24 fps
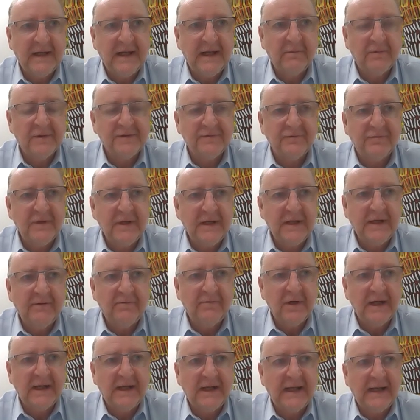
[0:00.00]
it was really,
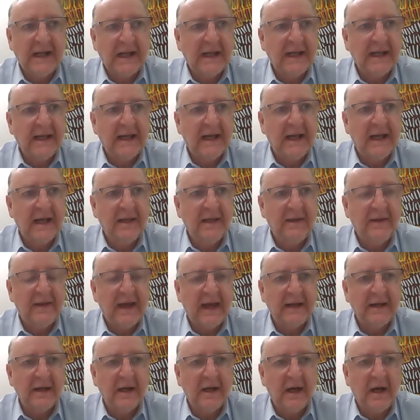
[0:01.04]
really clear
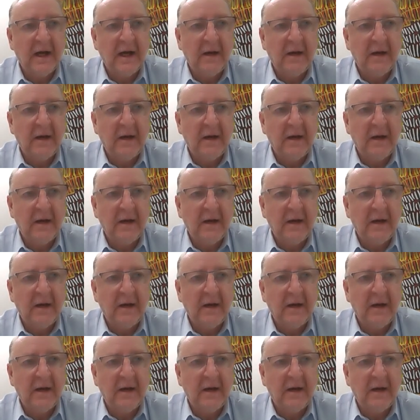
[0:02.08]
that